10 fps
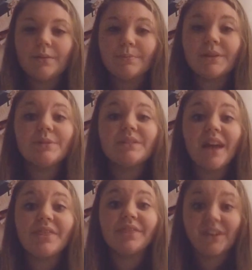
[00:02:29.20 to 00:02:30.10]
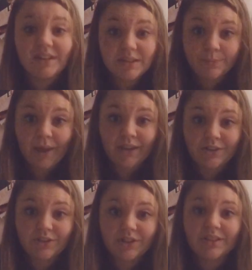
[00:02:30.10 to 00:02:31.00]
But it was on this
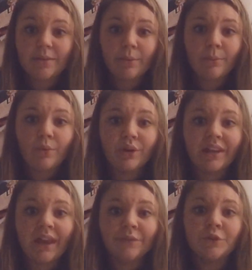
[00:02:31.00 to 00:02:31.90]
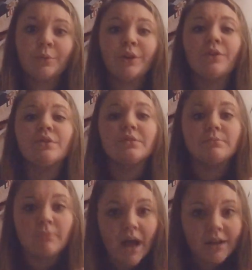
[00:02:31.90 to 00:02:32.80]
bench, the summer morning after one of those
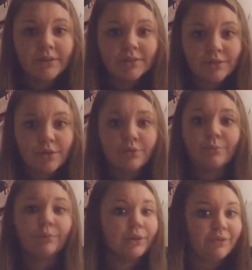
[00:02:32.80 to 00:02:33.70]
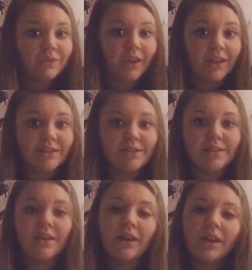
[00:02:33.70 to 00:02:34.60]
milestone birthdays,
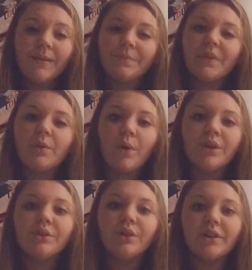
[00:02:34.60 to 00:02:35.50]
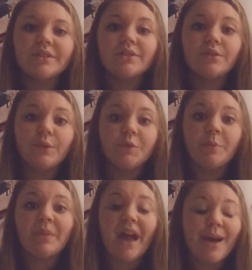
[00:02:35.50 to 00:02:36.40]
that one crosses over
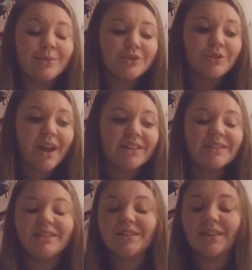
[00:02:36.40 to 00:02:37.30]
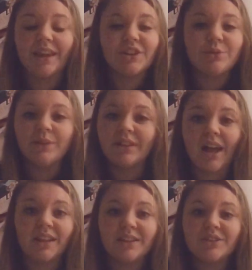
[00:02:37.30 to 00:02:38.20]
from the abstract intellectual
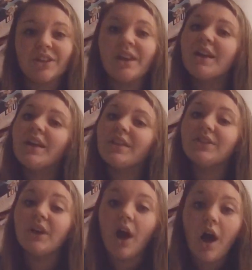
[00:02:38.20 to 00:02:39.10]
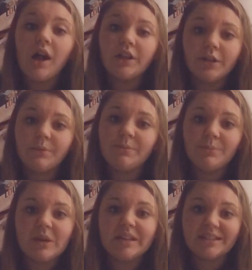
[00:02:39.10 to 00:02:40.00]
knowledge that all human
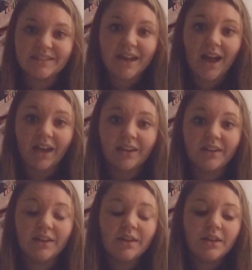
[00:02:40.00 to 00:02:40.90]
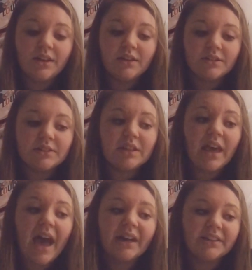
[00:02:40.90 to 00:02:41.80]
beings die, to
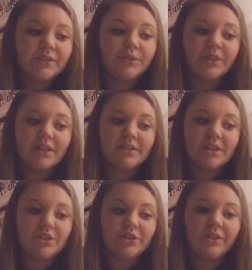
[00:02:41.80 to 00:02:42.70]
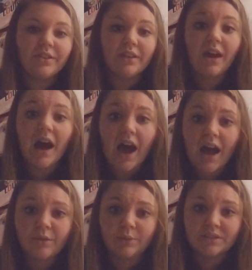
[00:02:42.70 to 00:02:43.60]
the active realization that
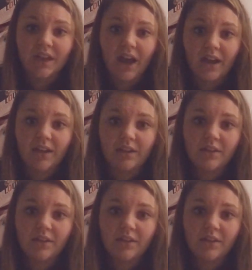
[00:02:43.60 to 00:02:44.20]
I will die.